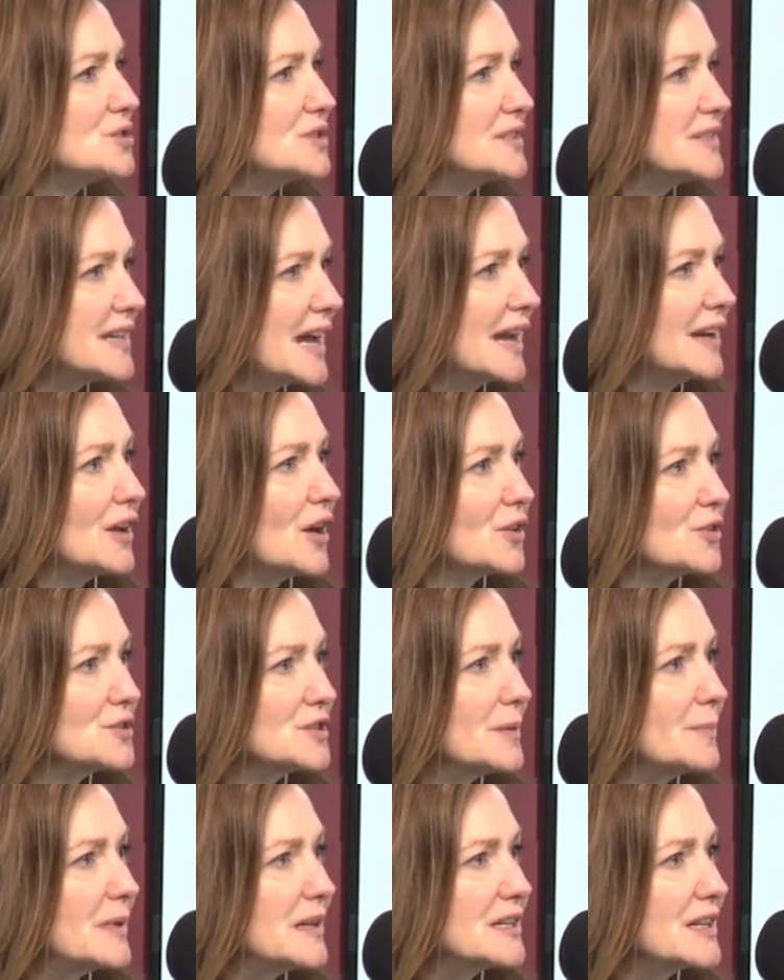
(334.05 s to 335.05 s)
She's standing on her
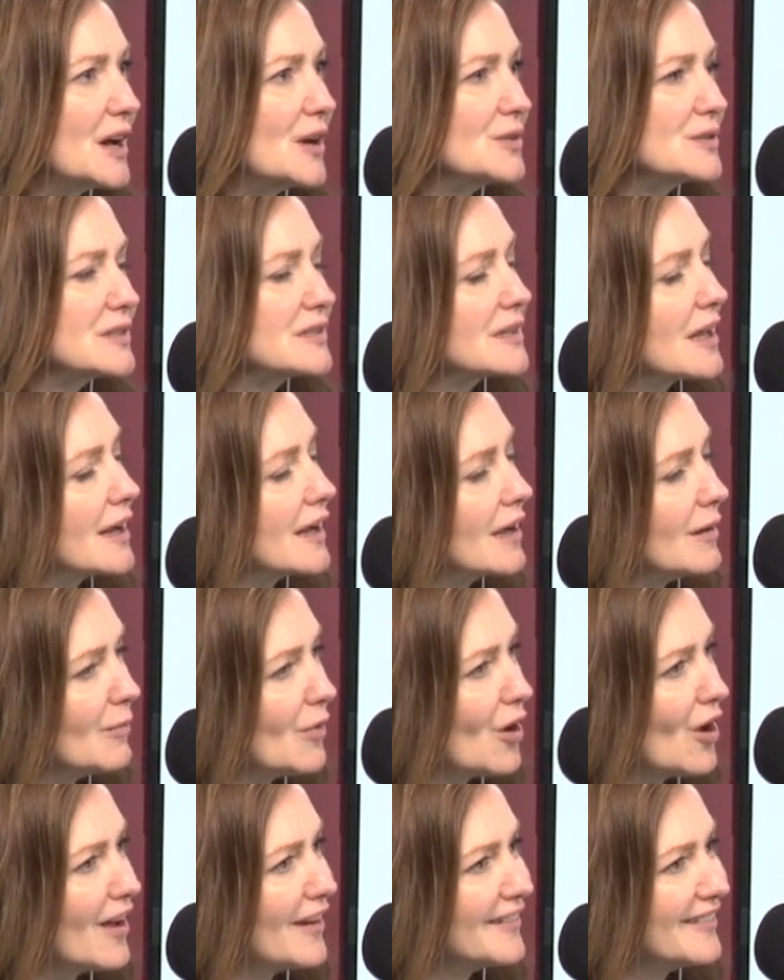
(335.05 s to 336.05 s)
tippy toes. It's like,
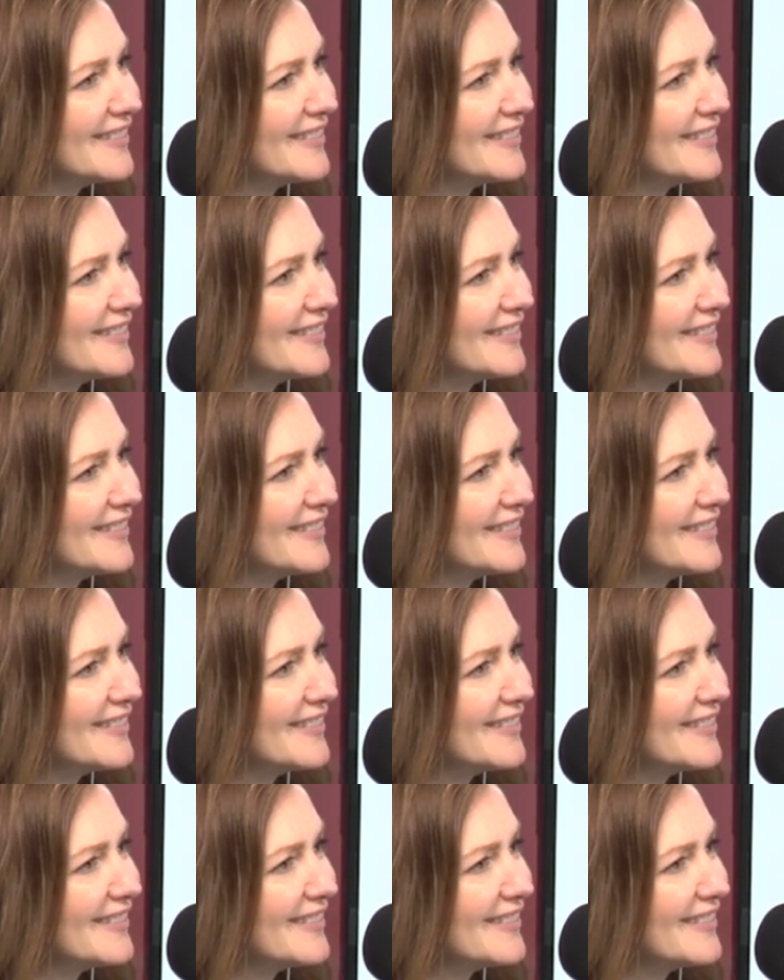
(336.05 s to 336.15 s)
come on.